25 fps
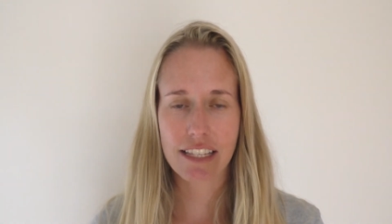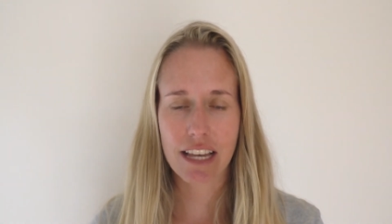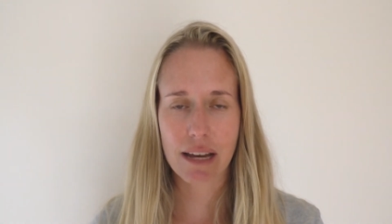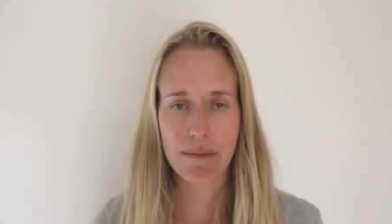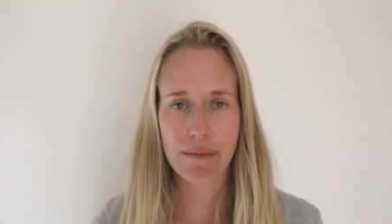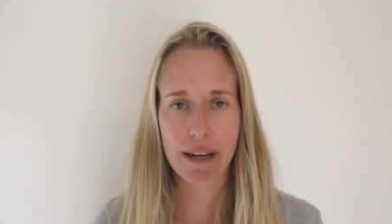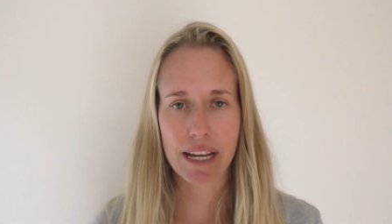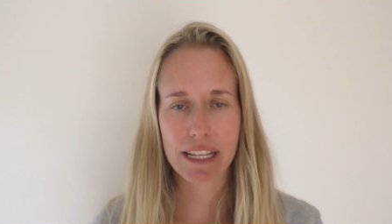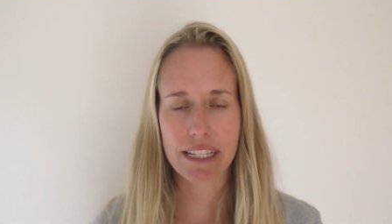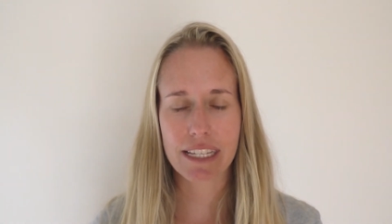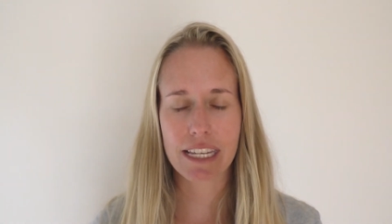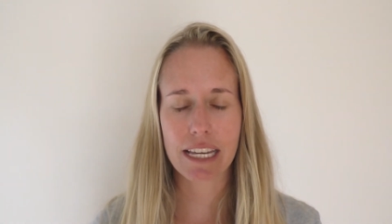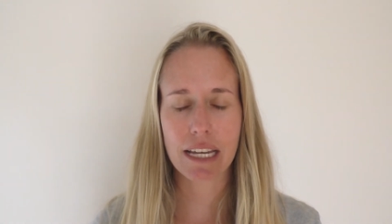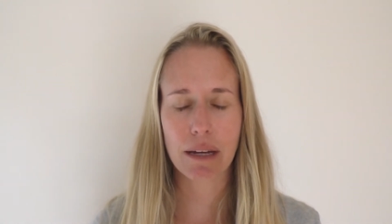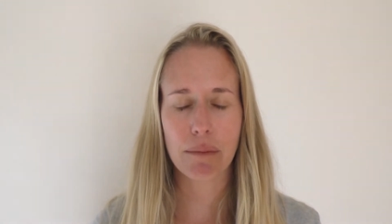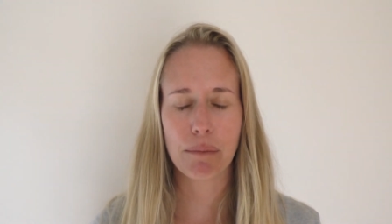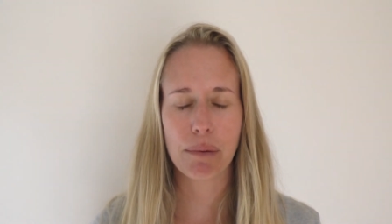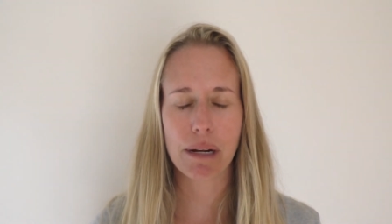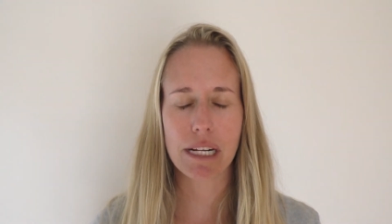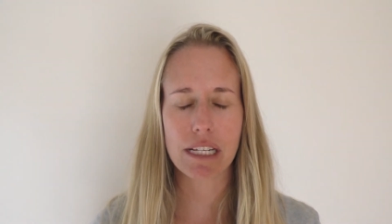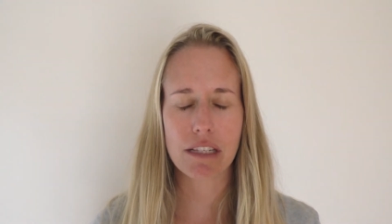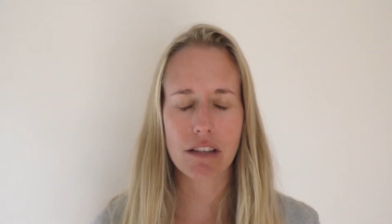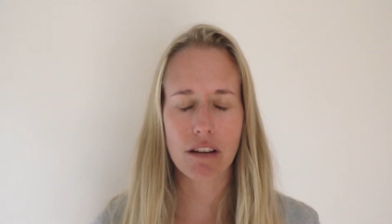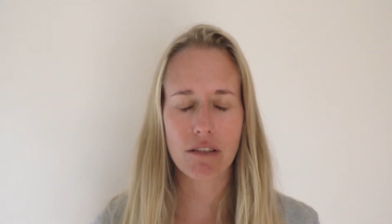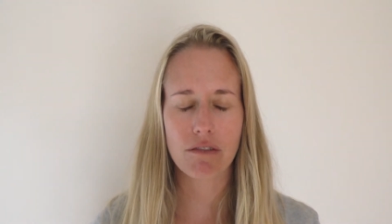I'm like, Tegan,
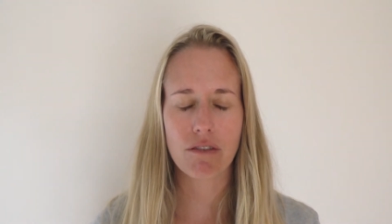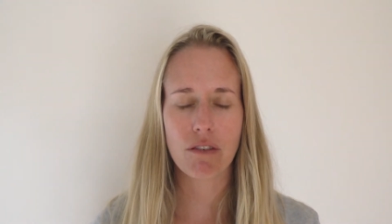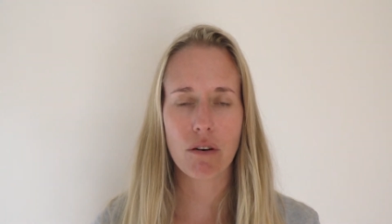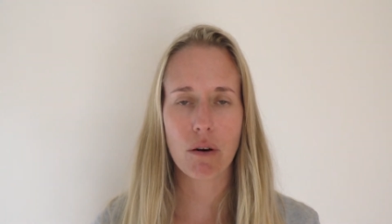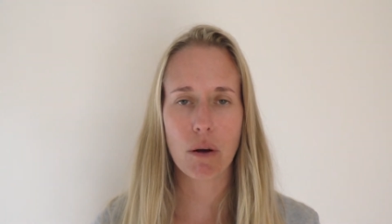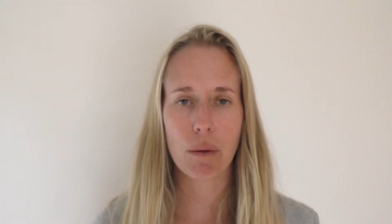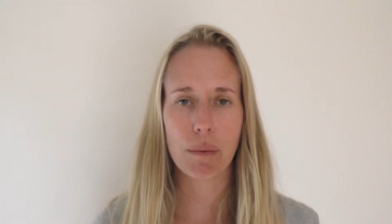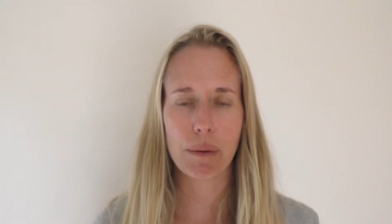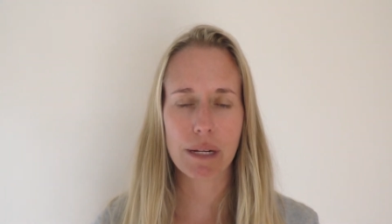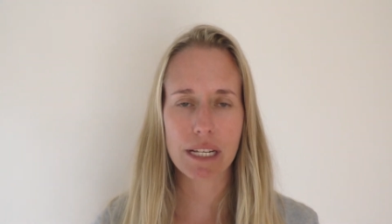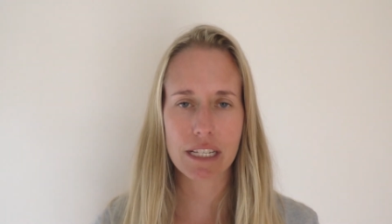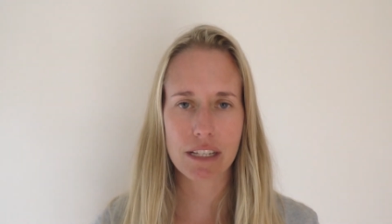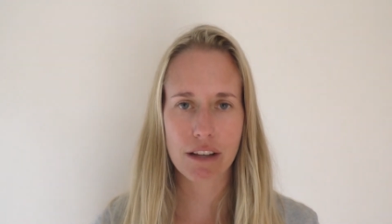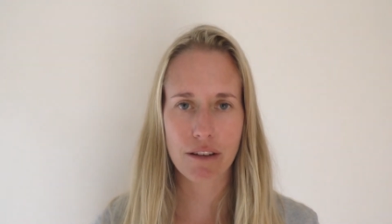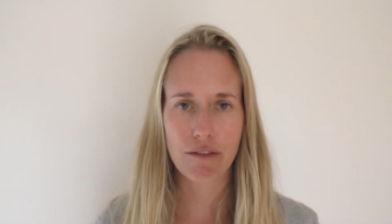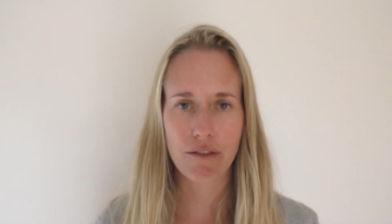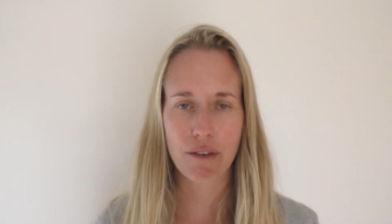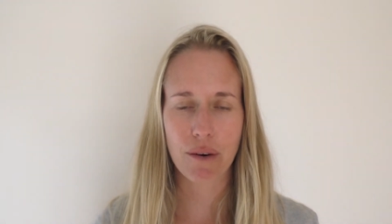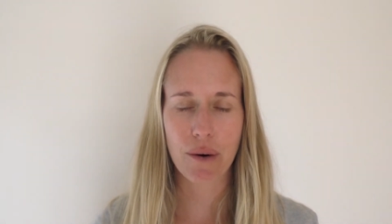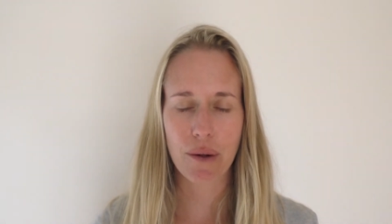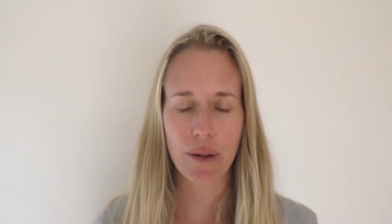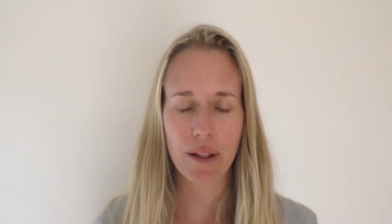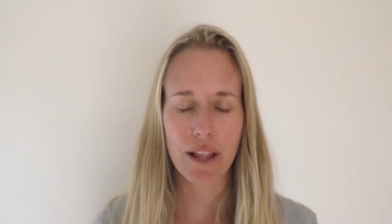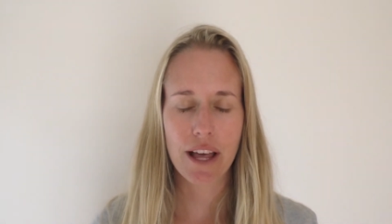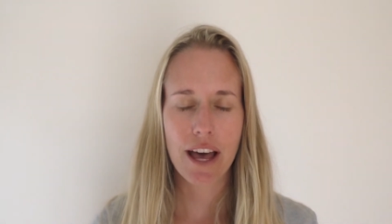please don't fall, please don't
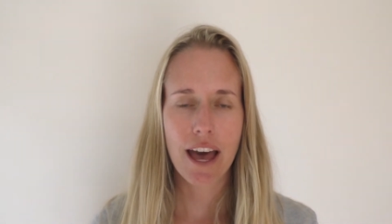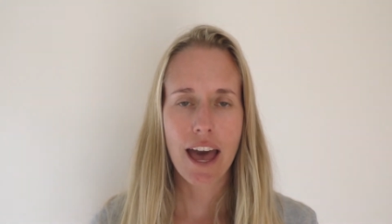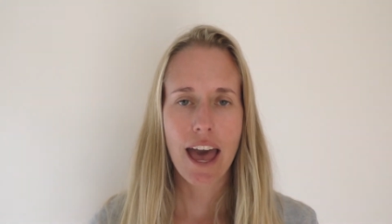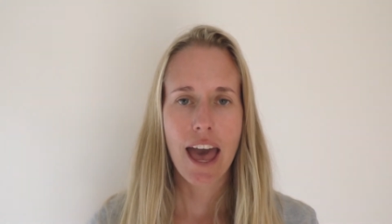fall.